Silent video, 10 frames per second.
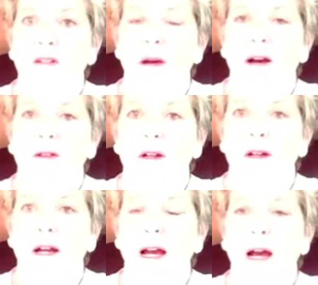
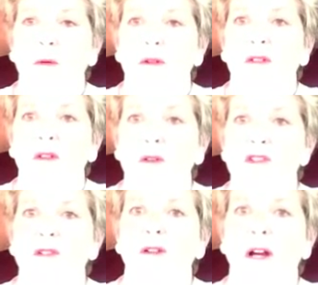about our
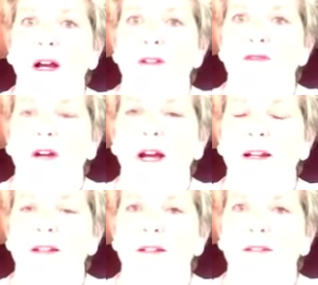social
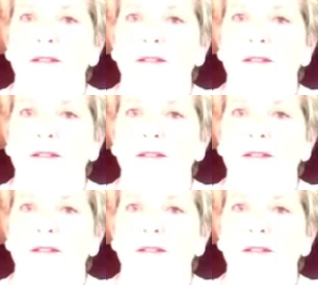contract.